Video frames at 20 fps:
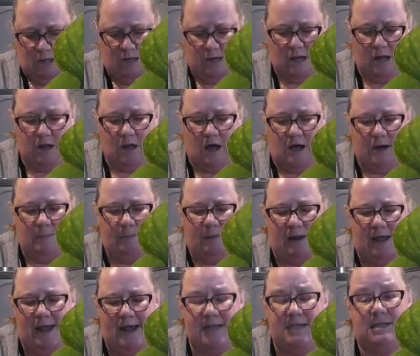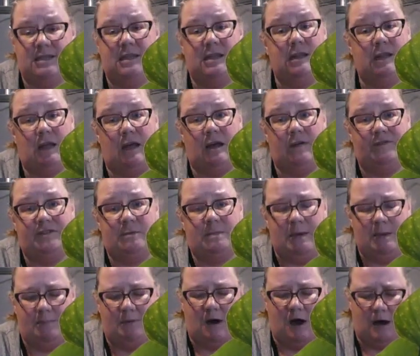Now a lot of plants love to
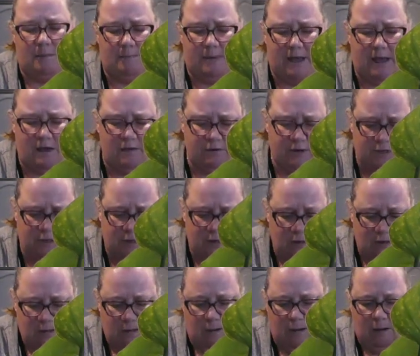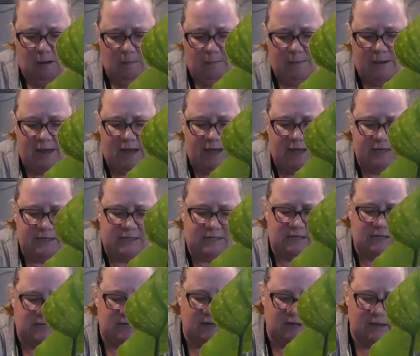be pot bound,
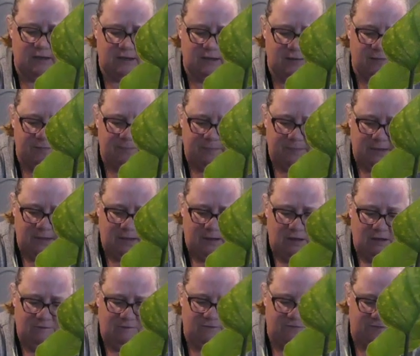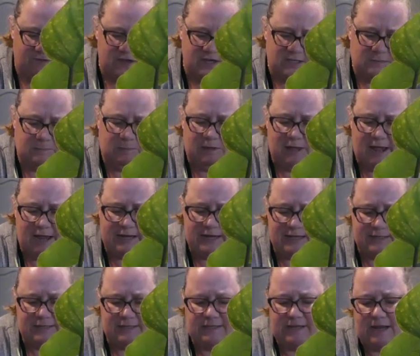but this plant
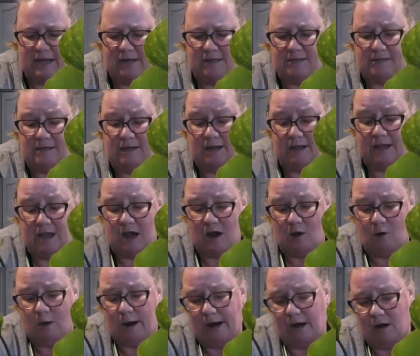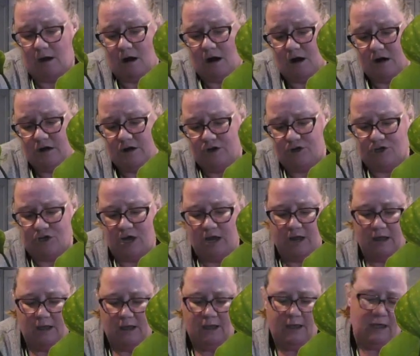has a tendency to get quite large,
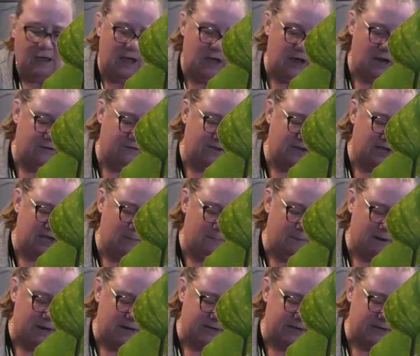and if you keep it